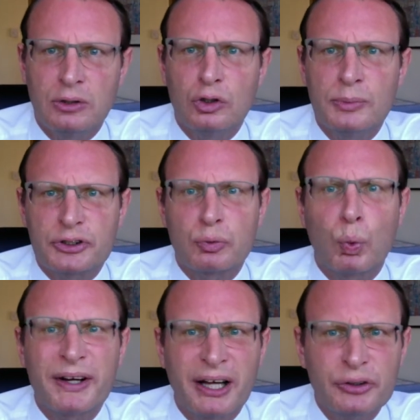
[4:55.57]
almost
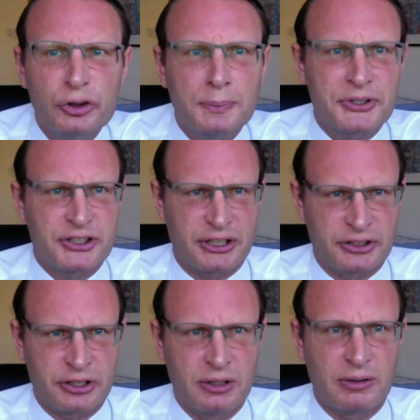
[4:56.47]

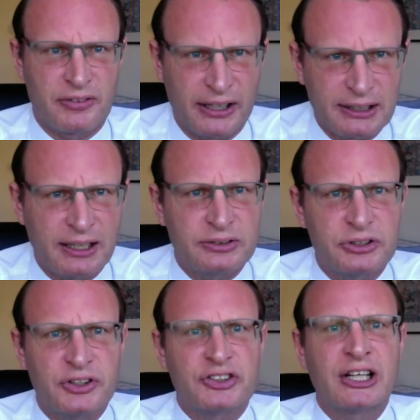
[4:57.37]
100% of that
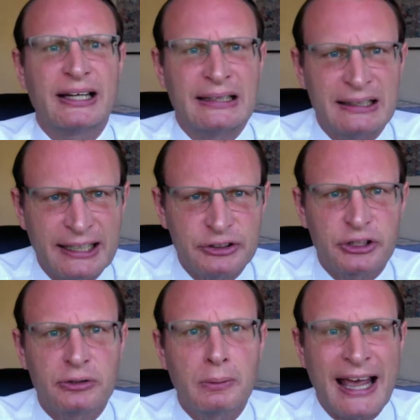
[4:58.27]
country's
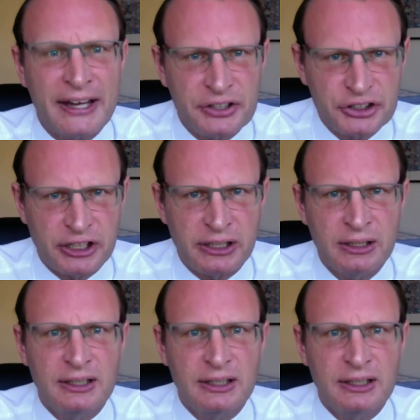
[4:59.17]
electrical energy